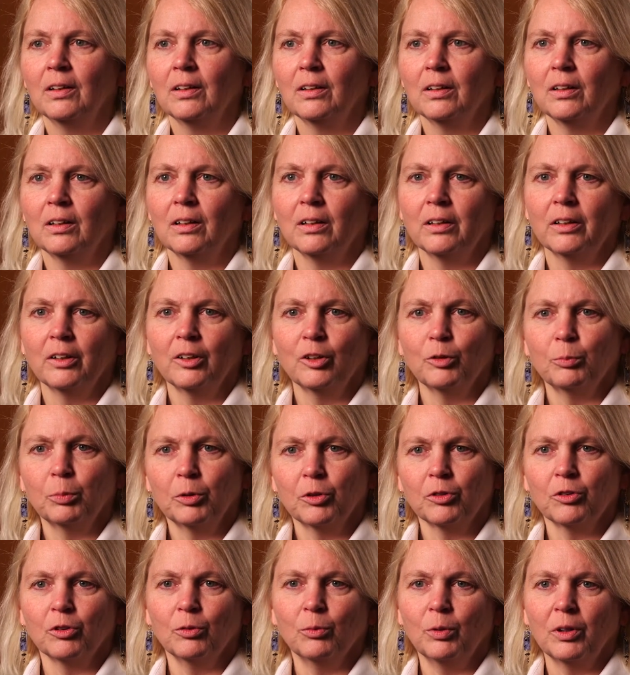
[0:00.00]
uh, and the
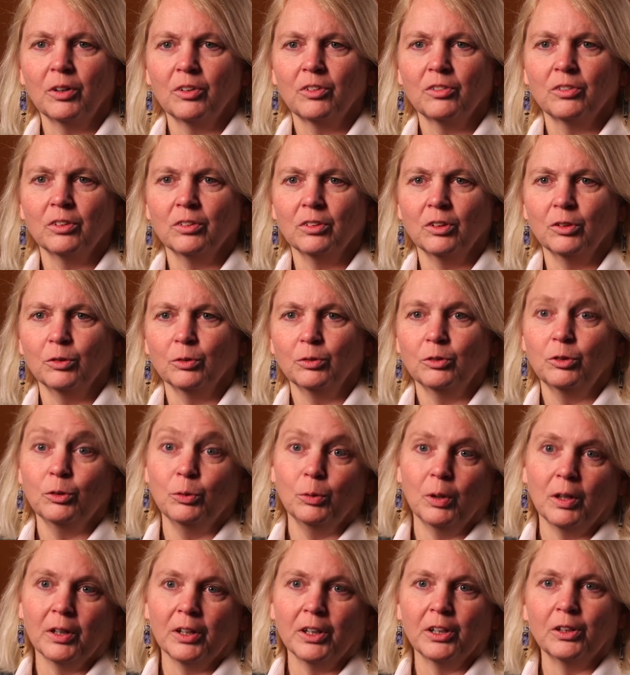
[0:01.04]
person wants to know
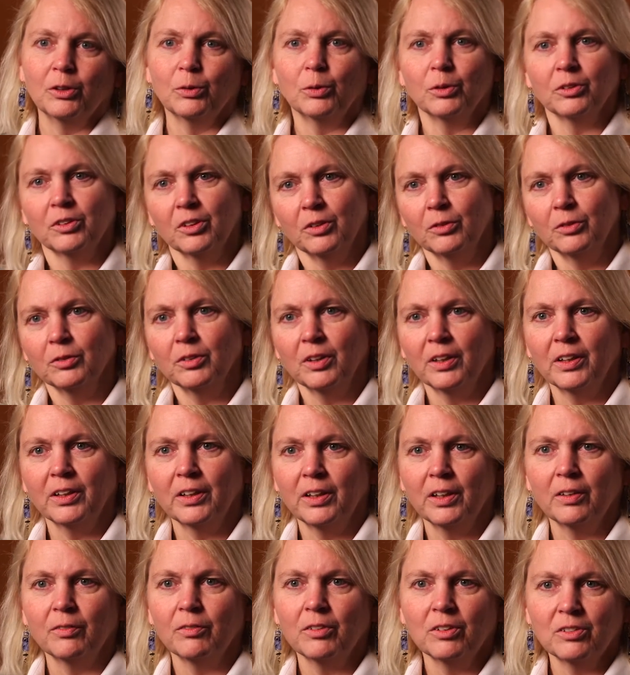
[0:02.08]
do I or don't I
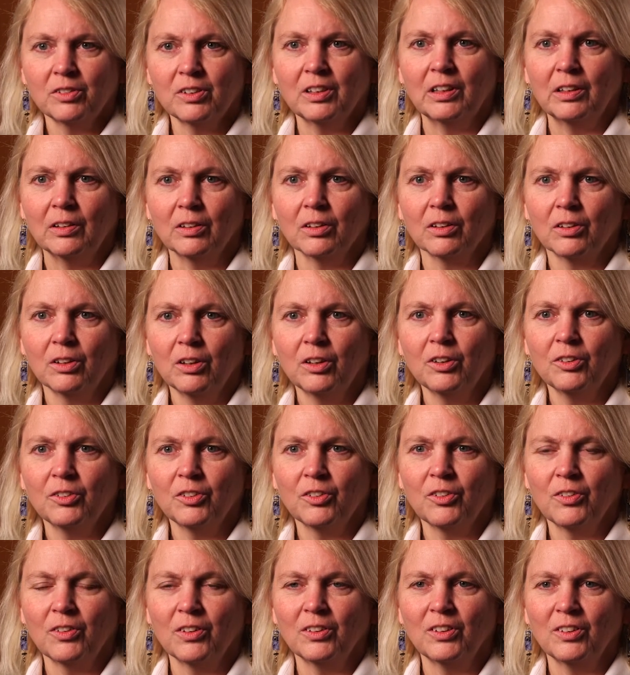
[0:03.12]
have the gene that
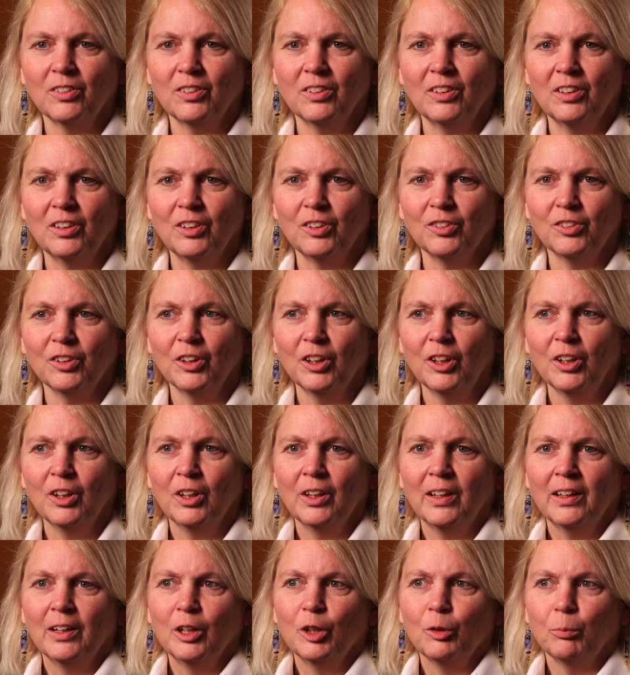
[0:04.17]
causes the disease,
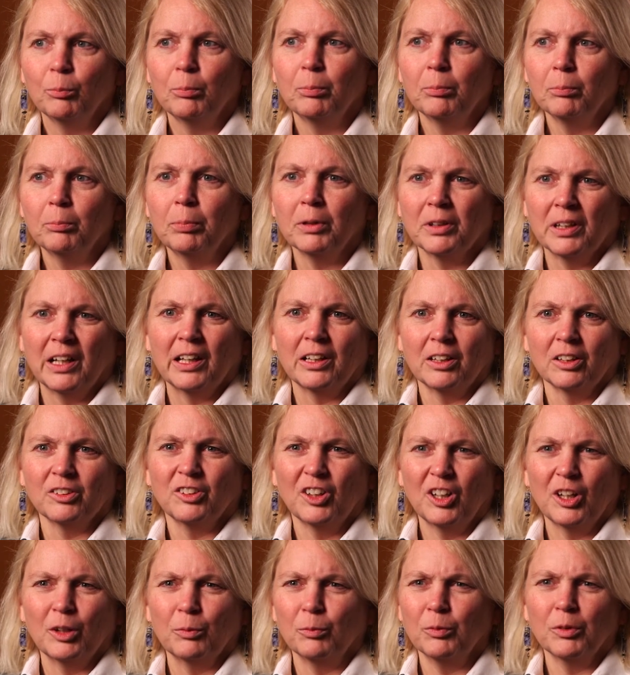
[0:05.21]
but at a
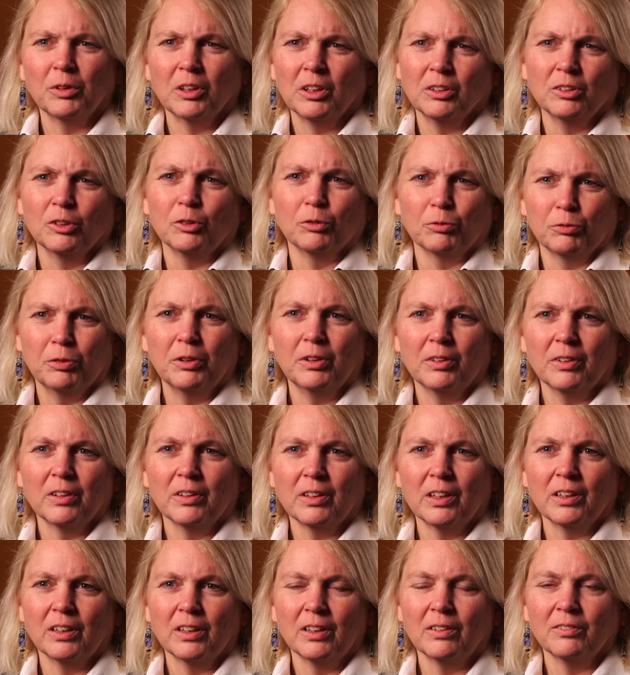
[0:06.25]
time when they don't feel that
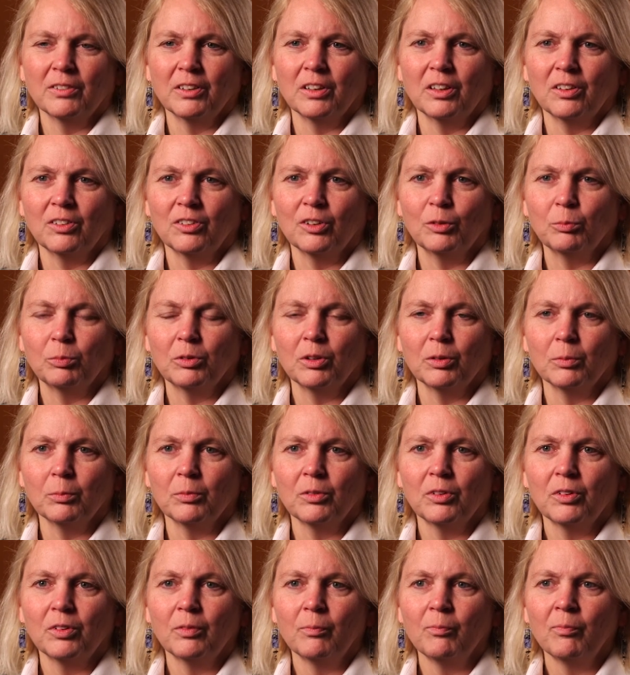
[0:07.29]
they have any
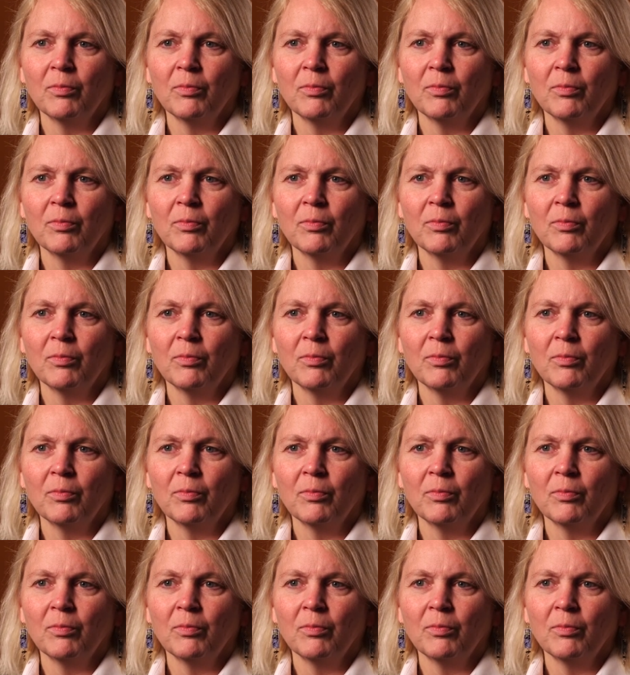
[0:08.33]
symptoms.